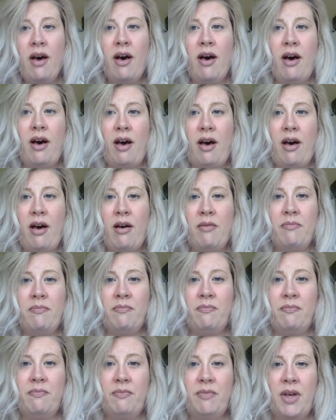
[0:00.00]

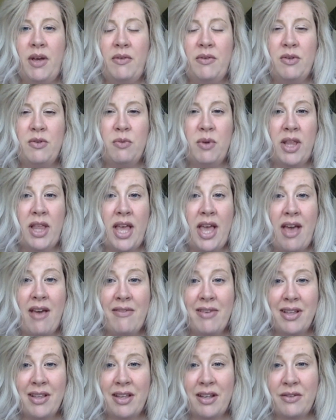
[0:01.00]
I was really
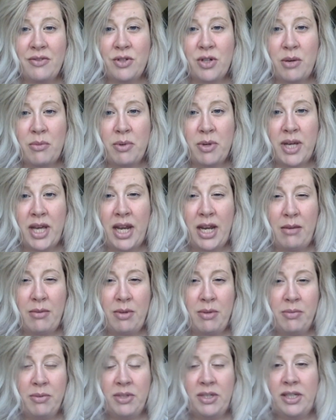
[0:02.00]
having a lot of trouble getting
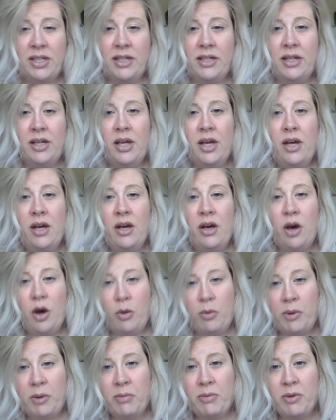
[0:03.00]
people to
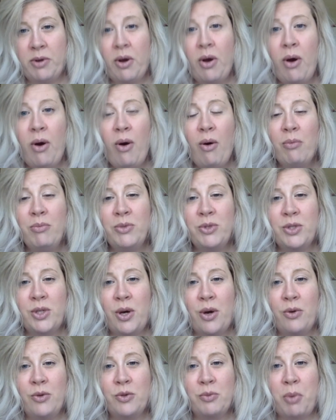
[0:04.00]
open up their homes to
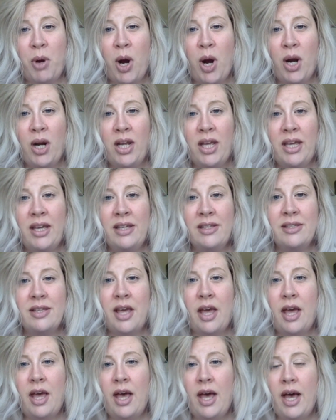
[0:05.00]
host parties.
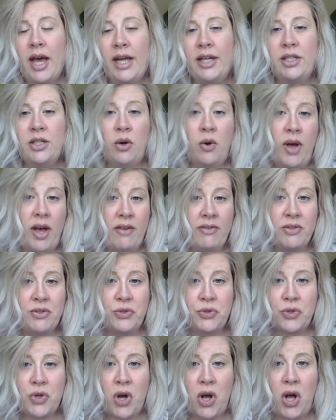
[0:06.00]
I don't have a
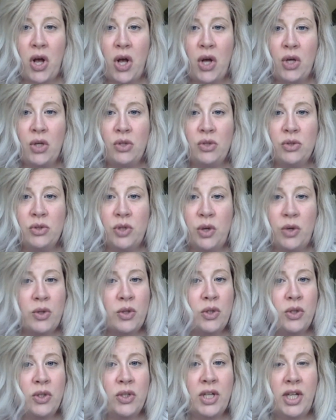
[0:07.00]
strong
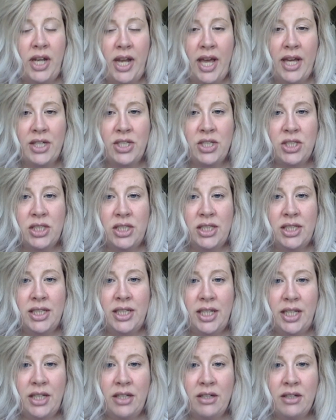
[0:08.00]
local connection
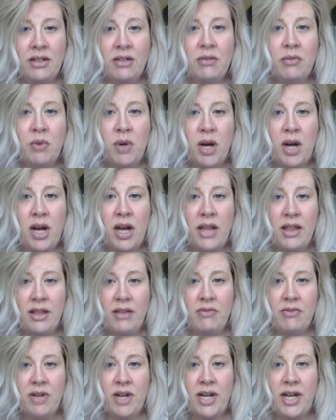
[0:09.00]
here where I
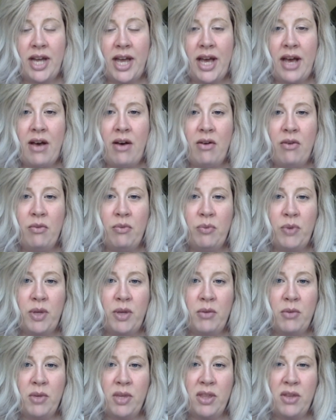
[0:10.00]
live right now.
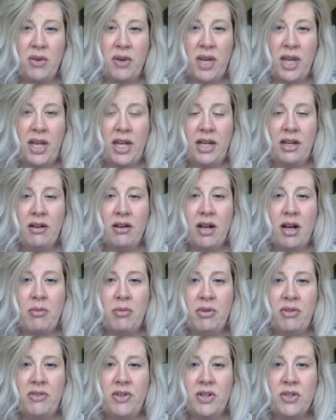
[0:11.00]
We relocated here a
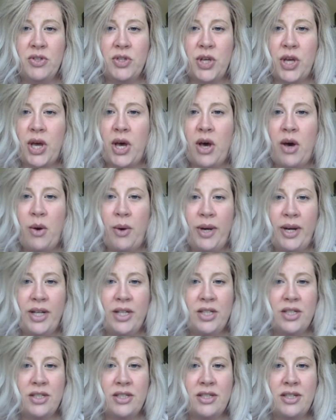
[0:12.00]
couple of years ago, and I
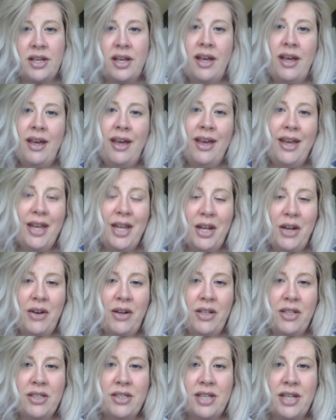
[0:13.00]

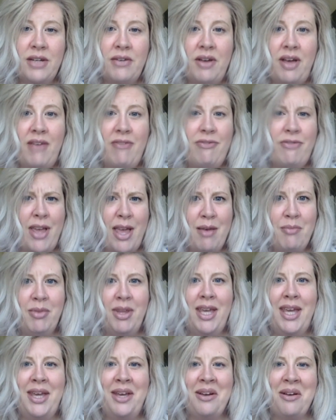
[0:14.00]
don't have
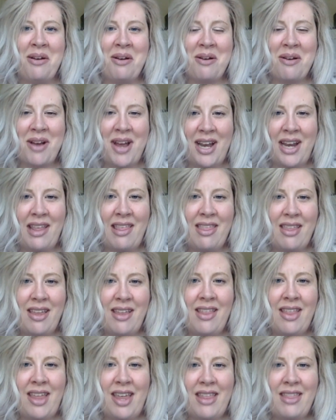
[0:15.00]
family here, anything
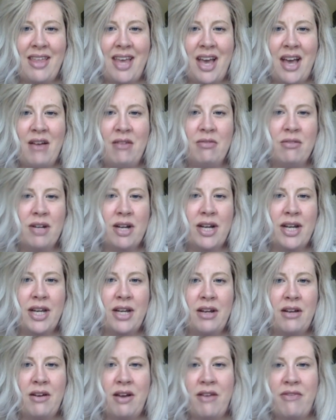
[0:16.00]
like that, where I,
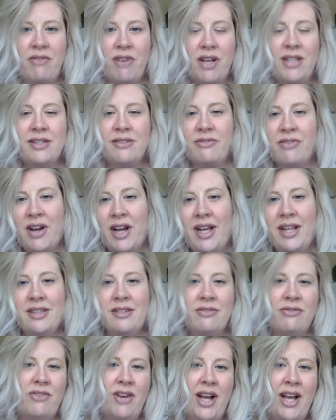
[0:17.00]
have friends of friends
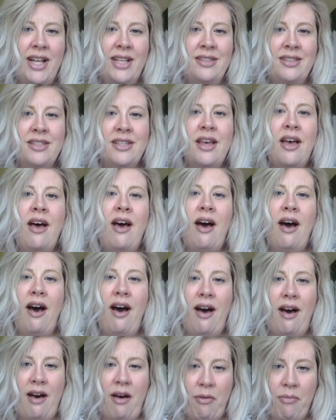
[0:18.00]
of friends.
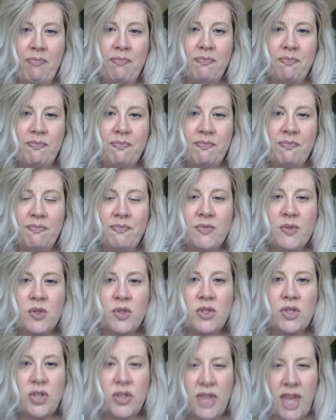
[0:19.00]

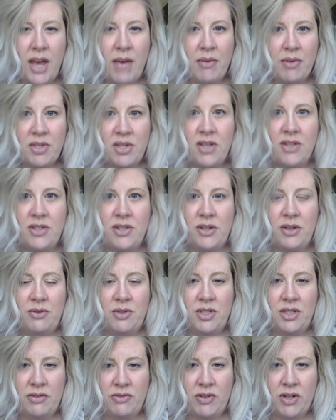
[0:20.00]
So that was also
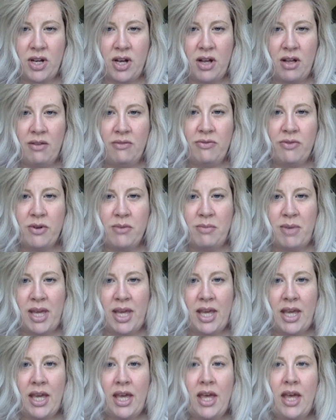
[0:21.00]
difficult for
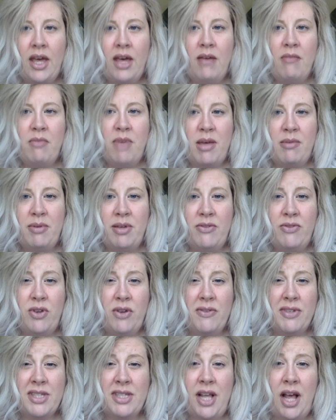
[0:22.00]
me. Maybe if you
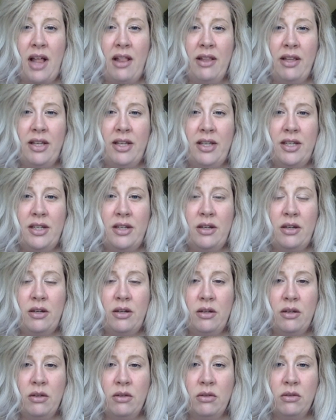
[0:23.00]
have a solid
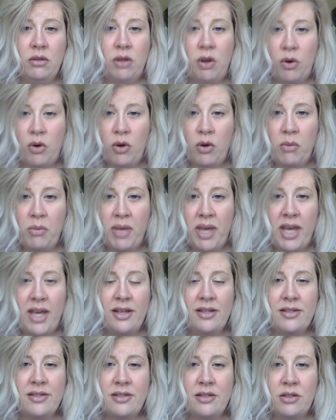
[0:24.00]
local
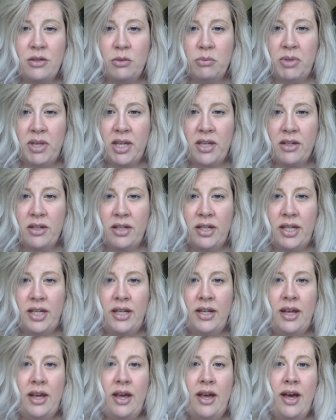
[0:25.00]
base, you'll be good.